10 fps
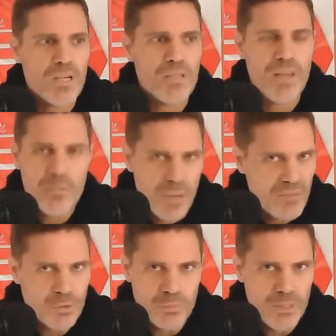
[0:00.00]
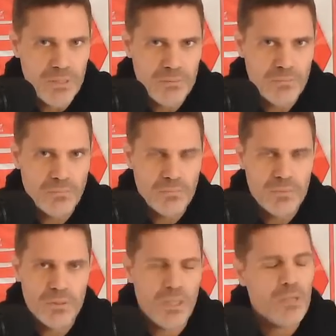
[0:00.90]
And that baffled me.
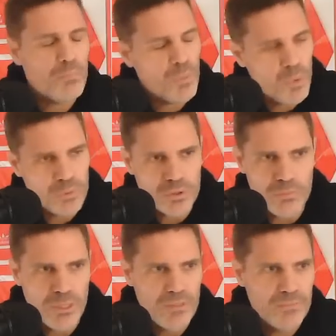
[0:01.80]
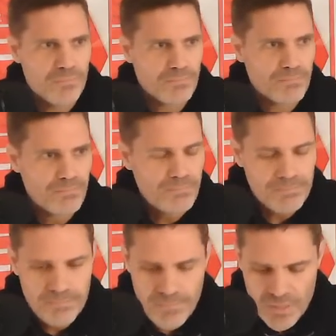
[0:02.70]
It bewildered me.
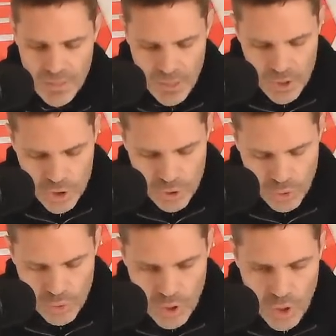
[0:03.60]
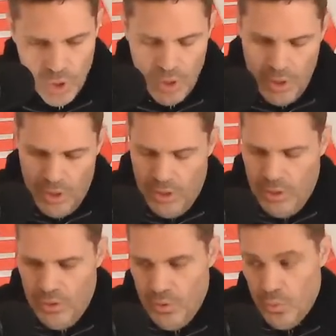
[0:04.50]
So
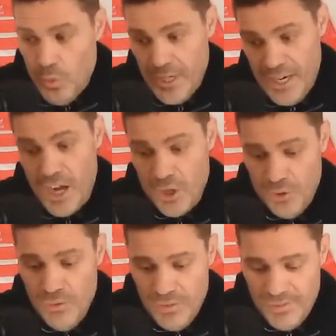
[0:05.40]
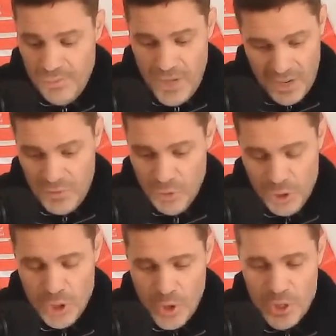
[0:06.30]
we have no
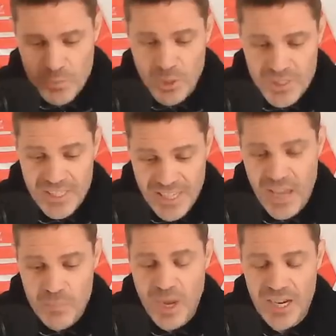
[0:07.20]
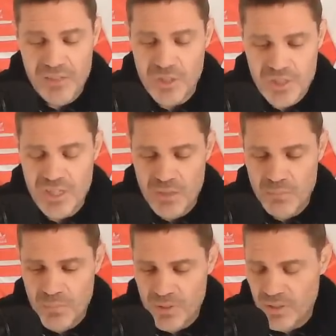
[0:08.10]
choice but to get behind the
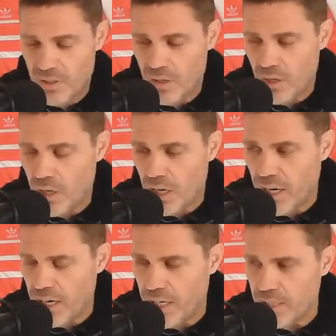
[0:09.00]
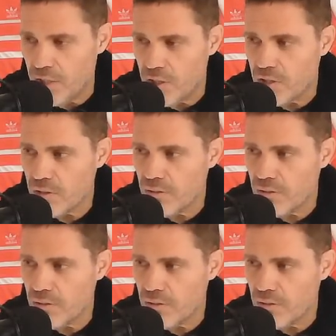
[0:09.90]
team. And